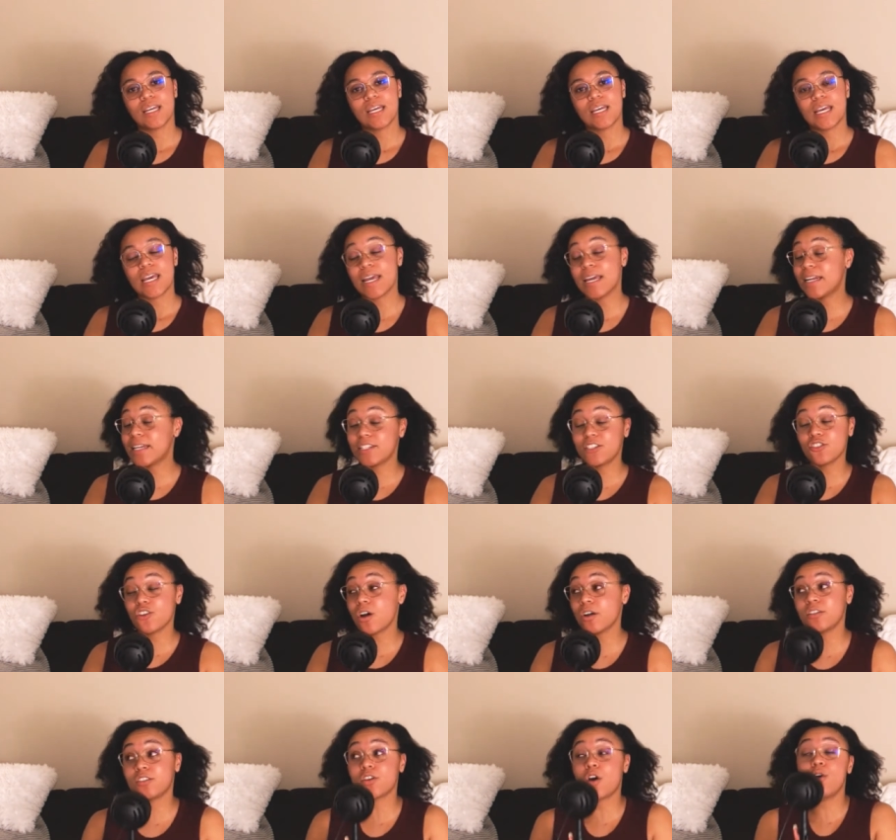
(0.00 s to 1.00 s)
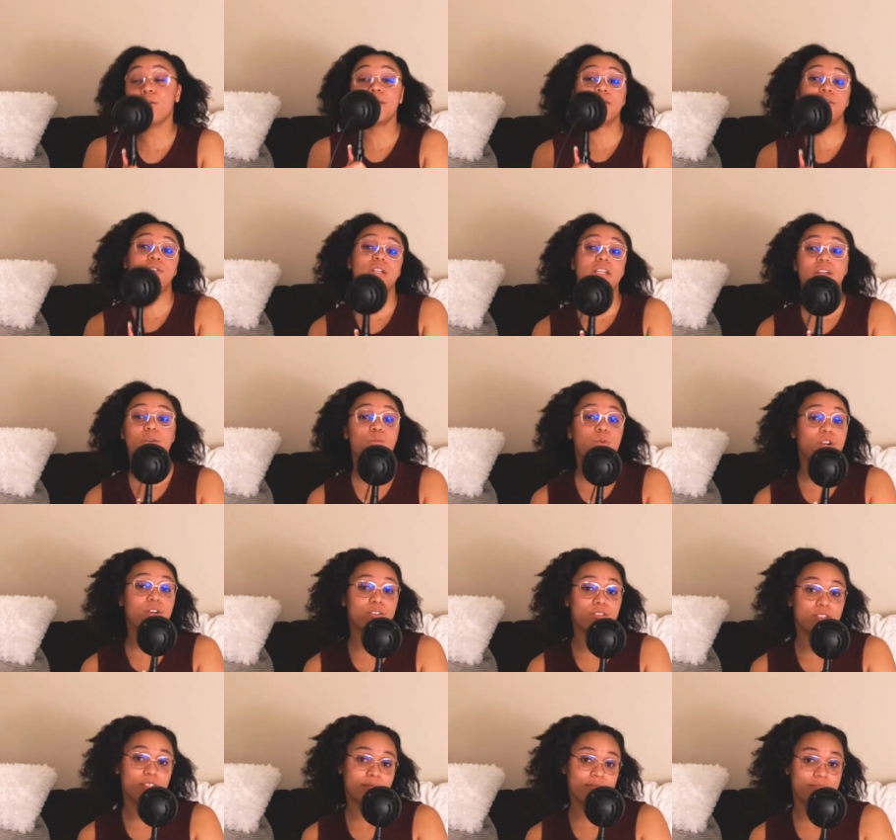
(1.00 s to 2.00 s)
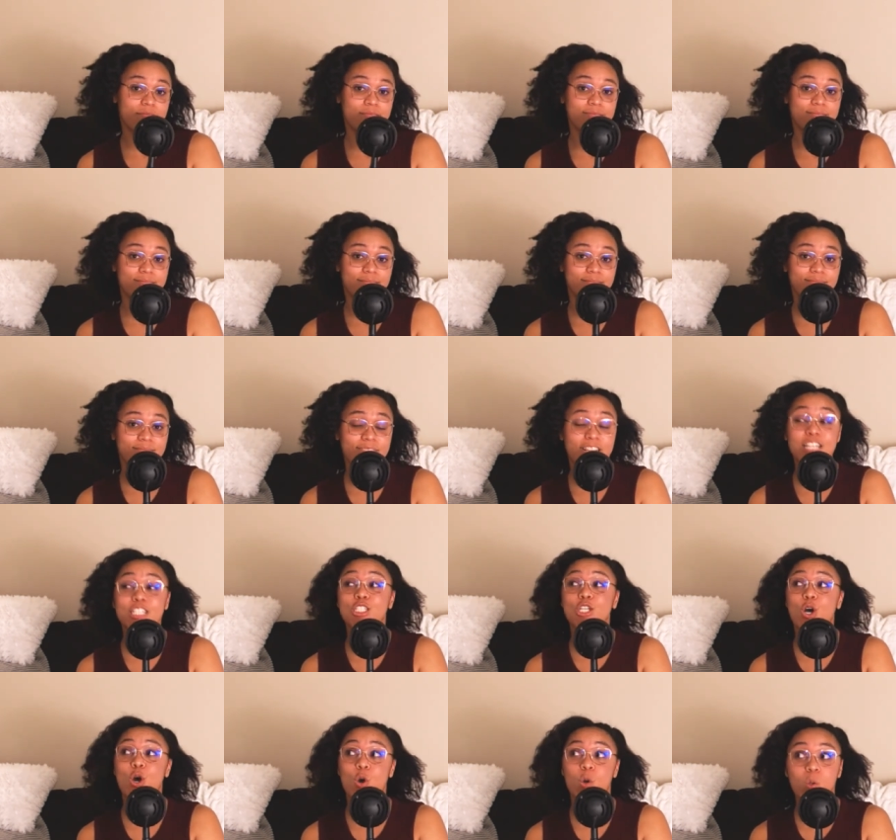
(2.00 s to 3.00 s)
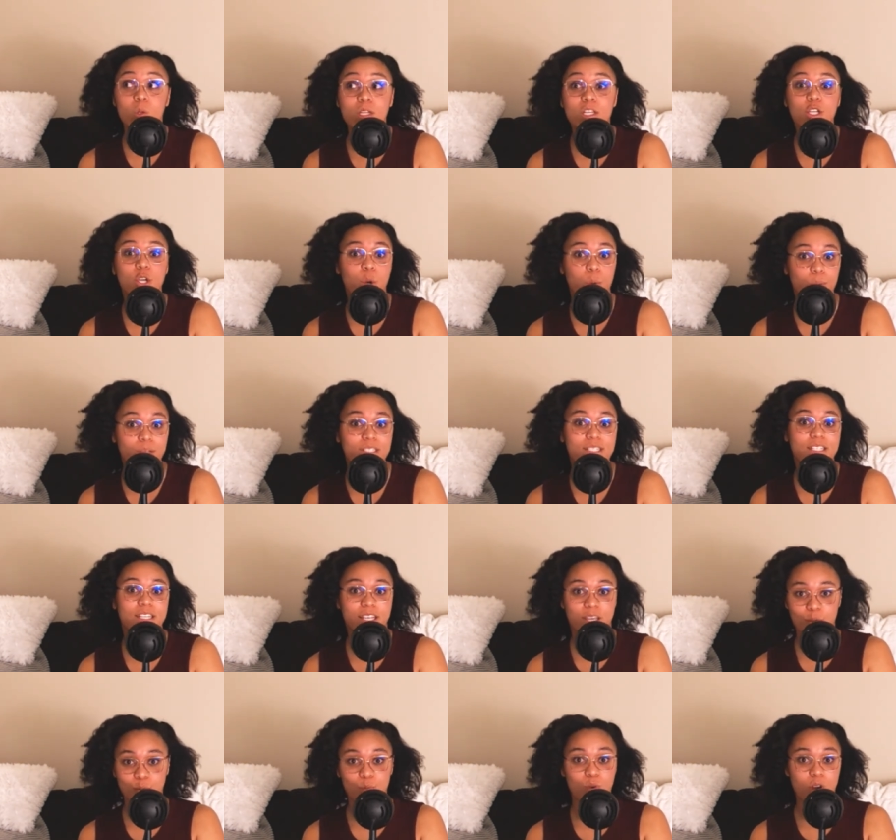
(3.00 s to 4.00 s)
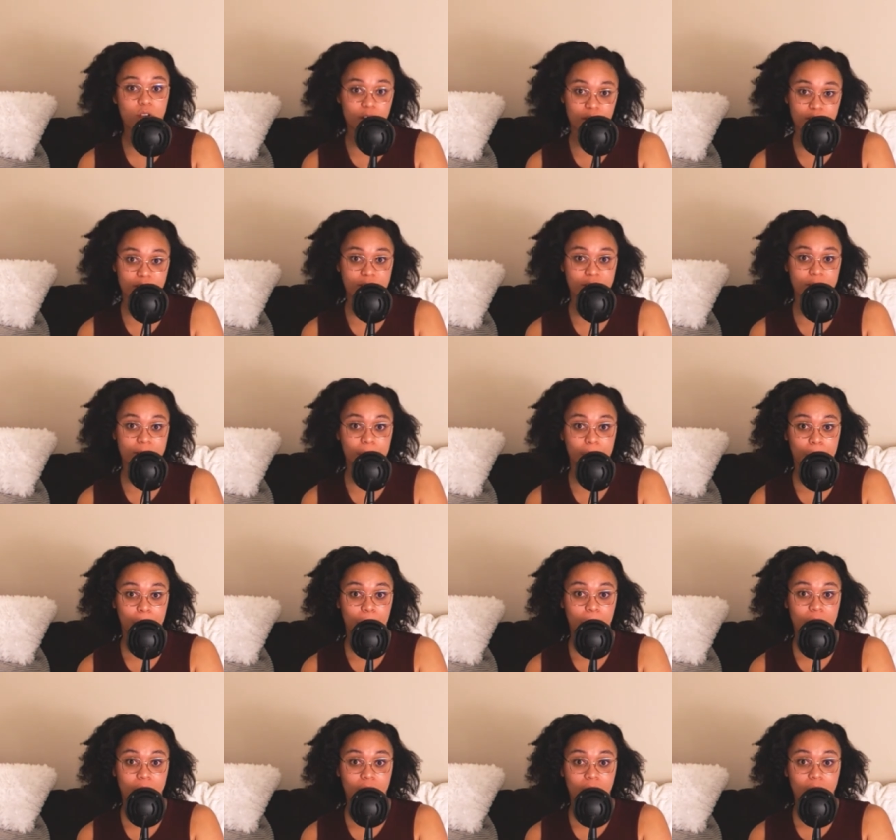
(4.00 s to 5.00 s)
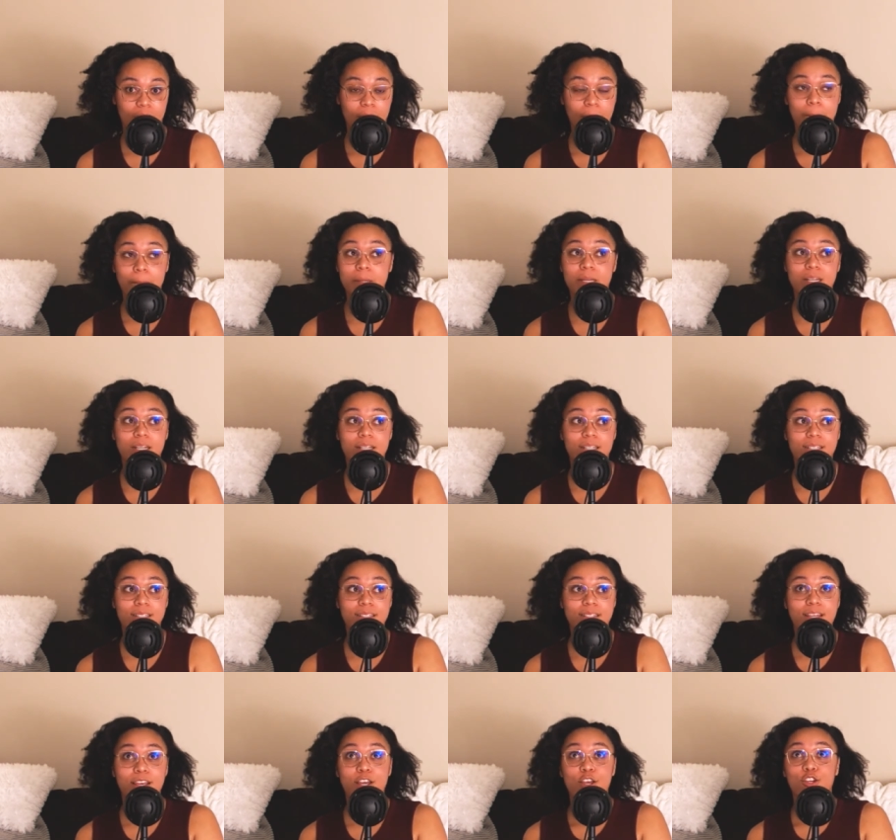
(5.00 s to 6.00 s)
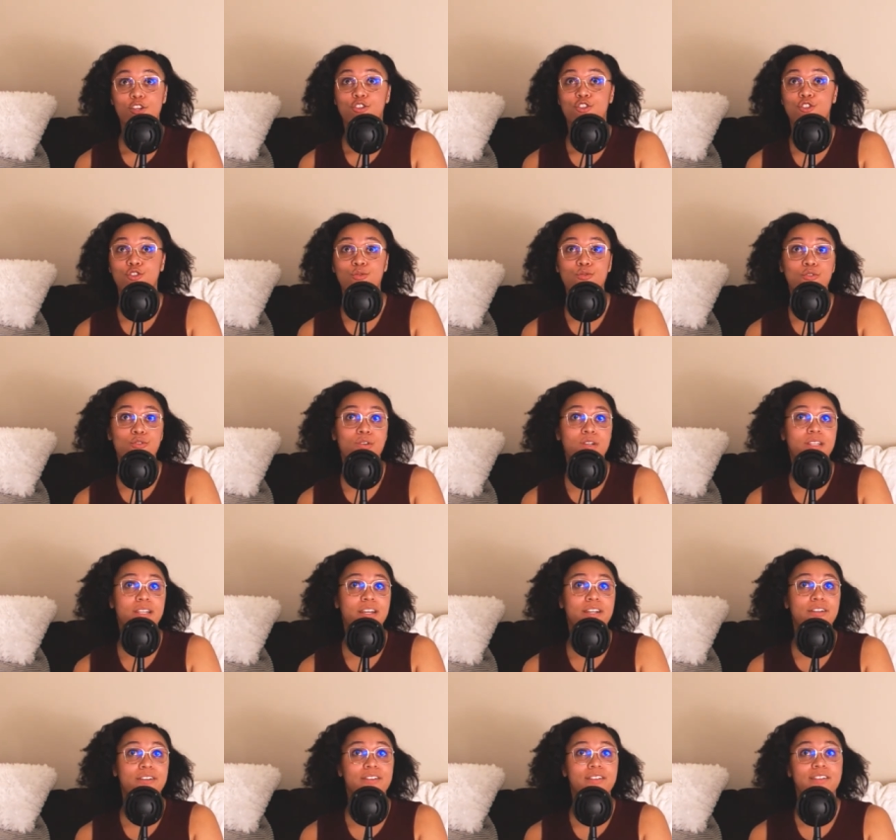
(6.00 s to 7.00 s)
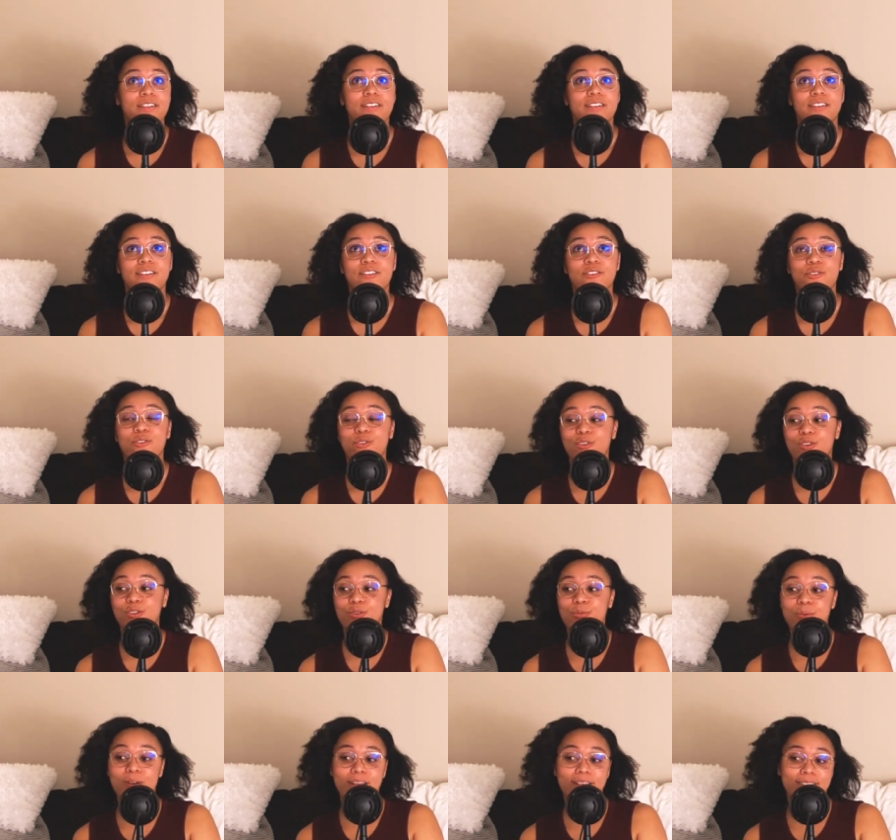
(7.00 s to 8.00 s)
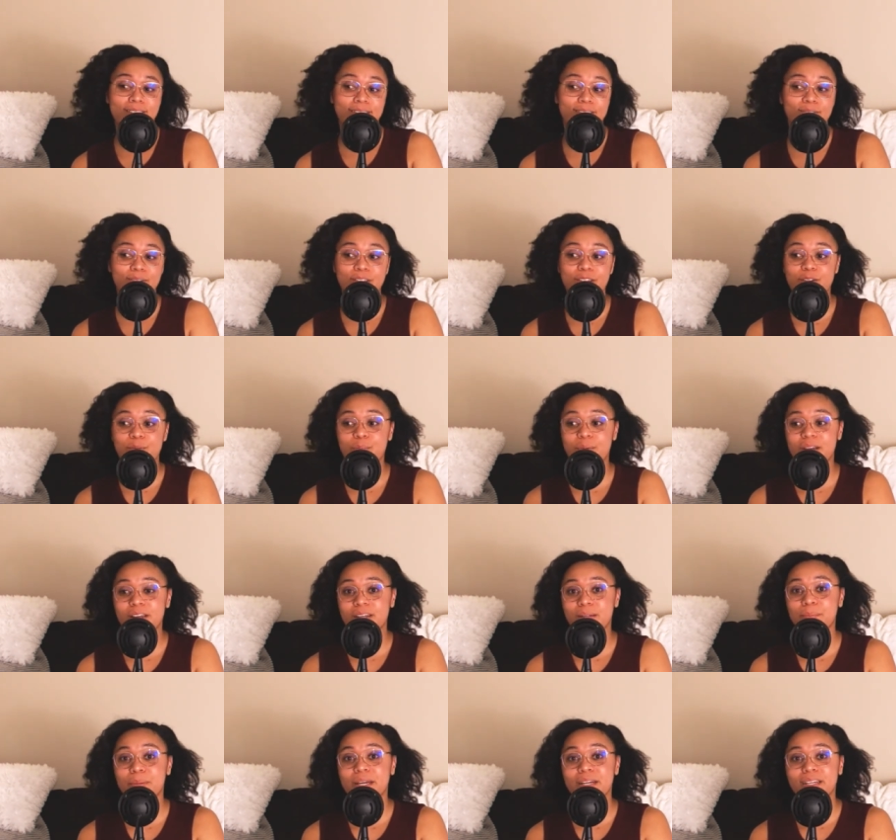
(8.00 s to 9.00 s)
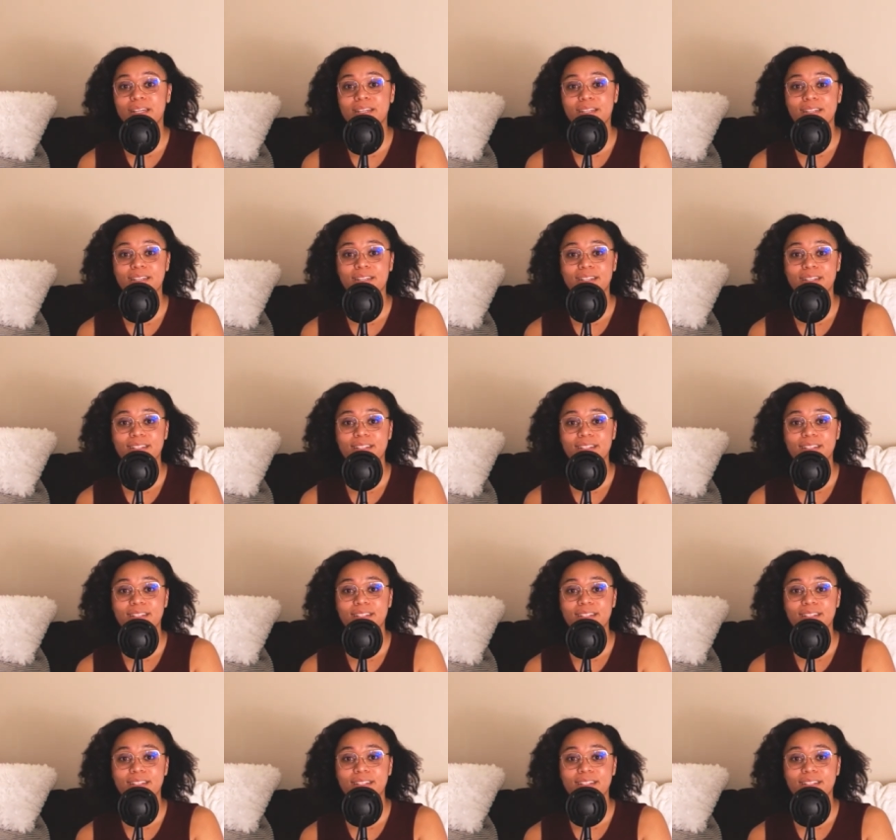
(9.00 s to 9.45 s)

And it's only going to get worse. It's only going to get worse, because sooner or later, you know, the US, they don't care about anybody.